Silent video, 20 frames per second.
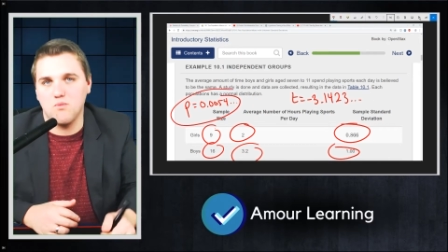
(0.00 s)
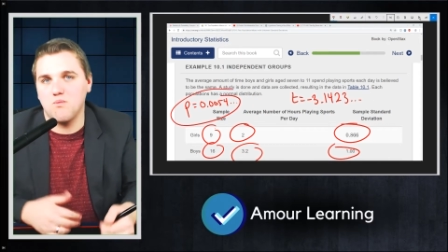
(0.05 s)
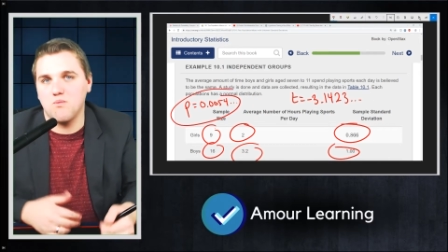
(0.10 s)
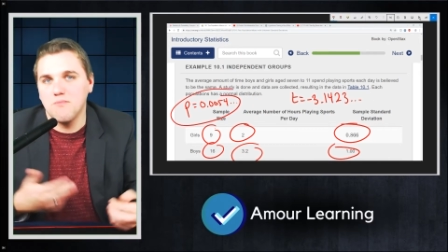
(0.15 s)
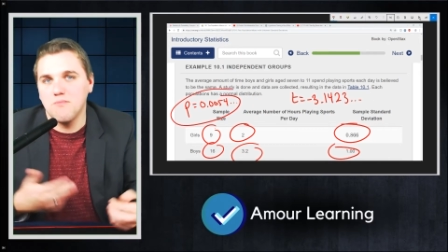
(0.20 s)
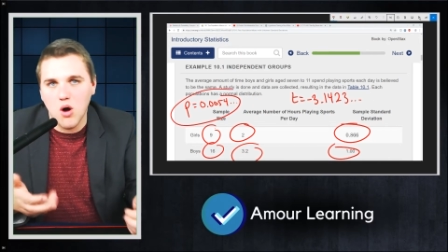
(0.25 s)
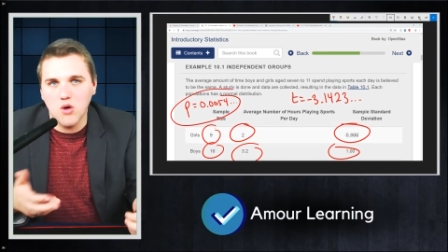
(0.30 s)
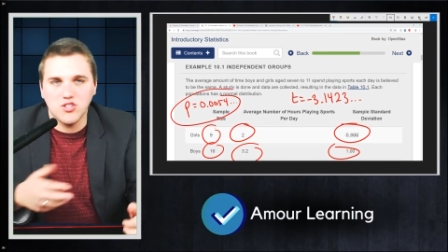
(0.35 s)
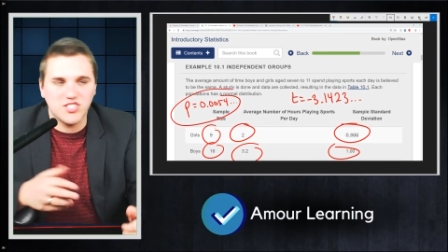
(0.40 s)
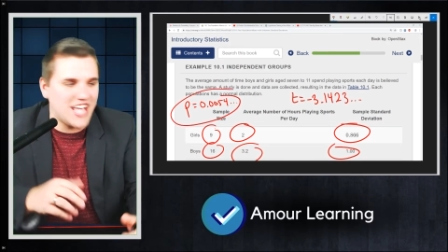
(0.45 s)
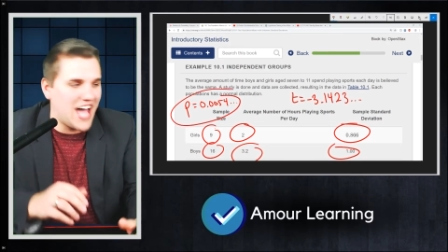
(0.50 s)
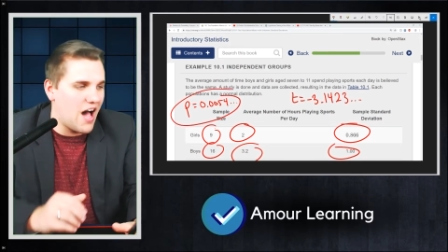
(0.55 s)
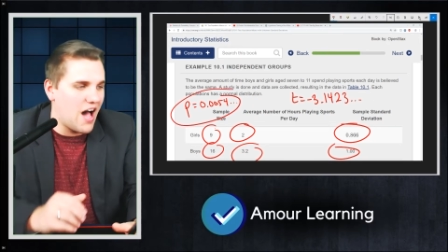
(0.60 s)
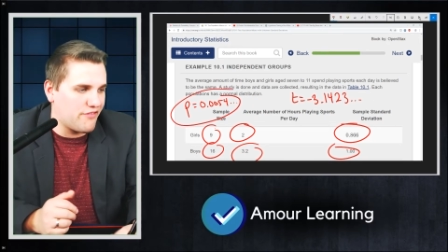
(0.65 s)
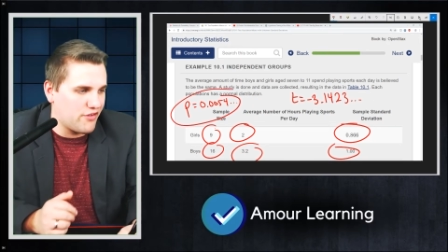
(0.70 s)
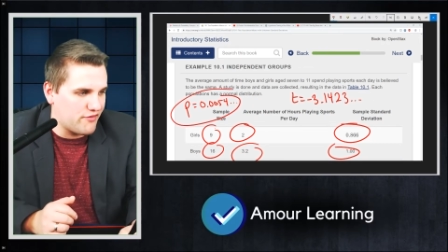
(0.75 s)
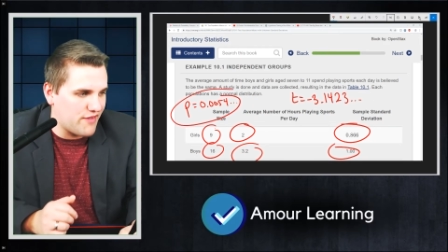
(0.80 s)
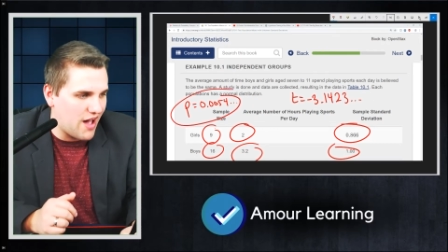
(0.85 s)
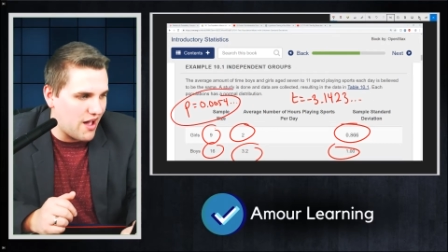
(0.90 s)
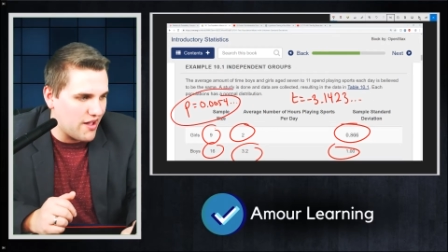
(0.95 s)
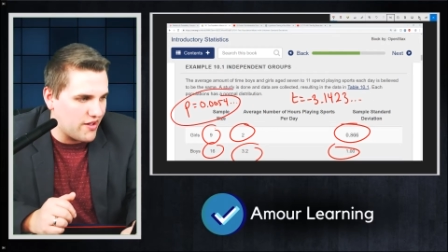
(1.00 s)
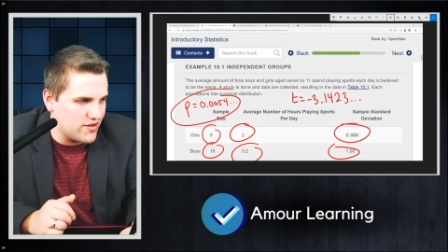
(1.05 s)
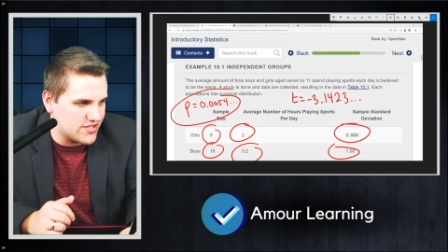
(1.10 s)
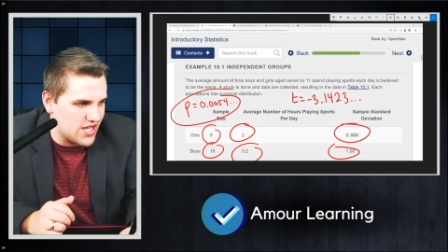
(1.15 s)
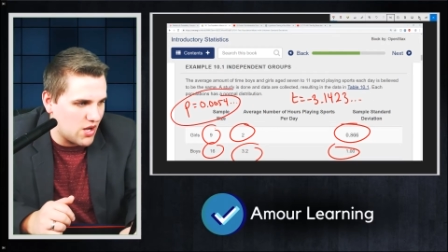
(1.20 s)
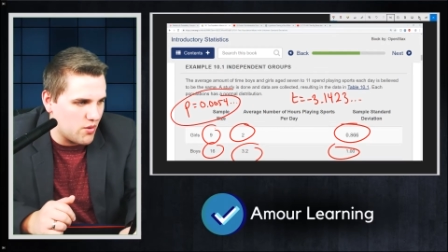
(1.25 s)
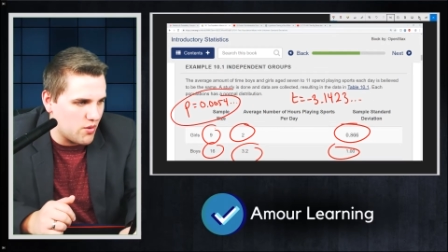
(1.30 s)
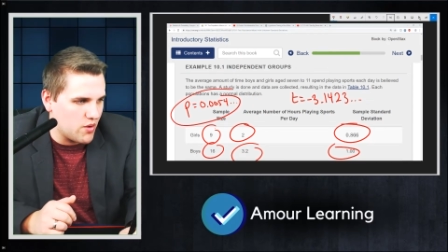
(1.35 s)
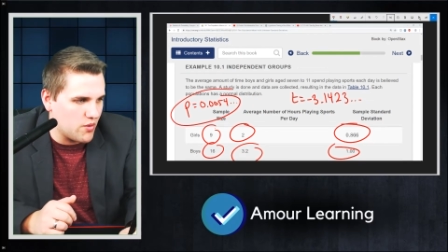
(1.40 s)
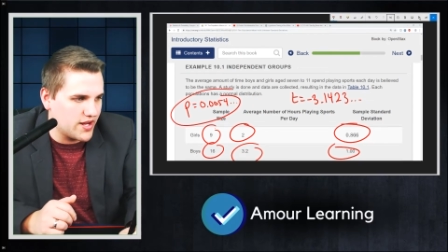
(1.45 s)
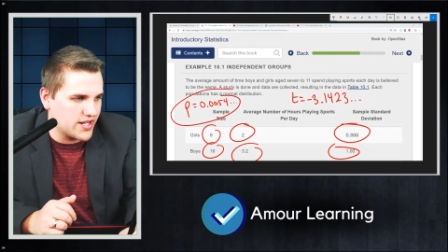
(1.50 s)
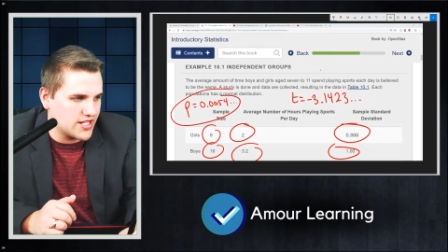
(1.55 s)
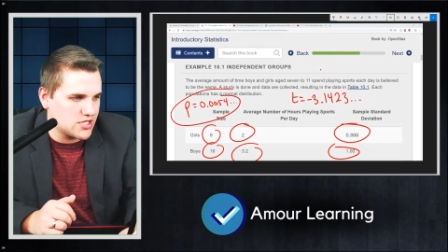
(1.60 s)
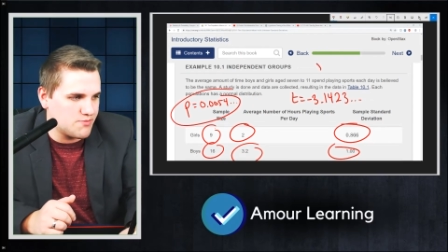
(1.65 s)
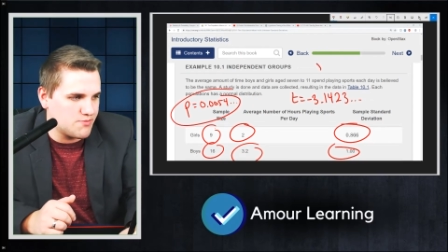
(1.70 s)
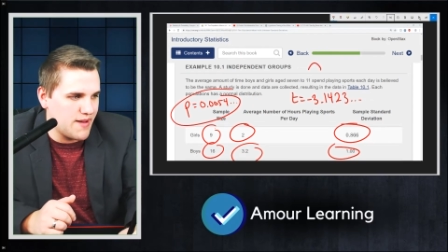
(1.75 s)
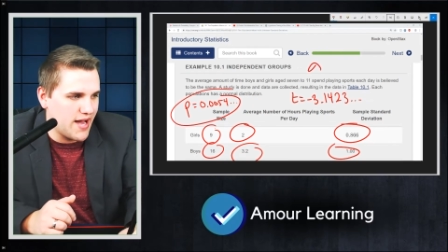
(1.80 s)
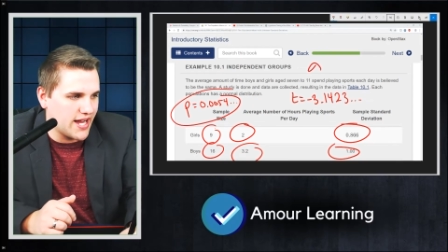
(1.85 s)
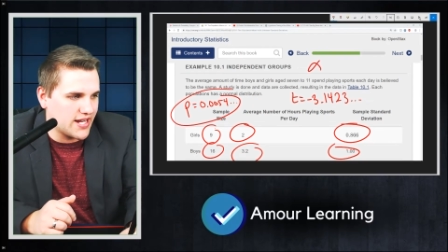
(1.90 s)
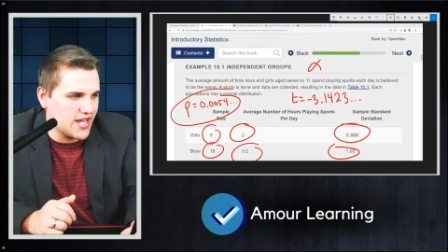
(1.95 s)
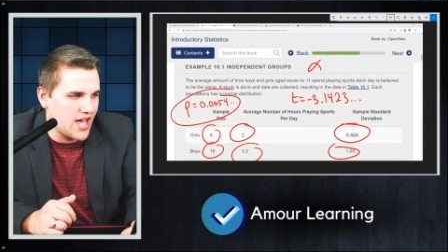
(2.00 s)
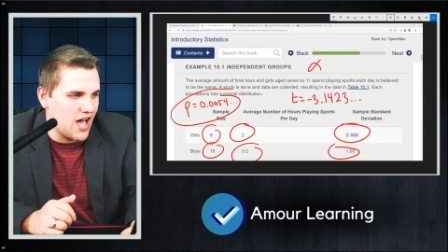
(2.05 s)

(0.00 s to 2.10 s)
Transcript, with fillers: most alpha values that we would expect.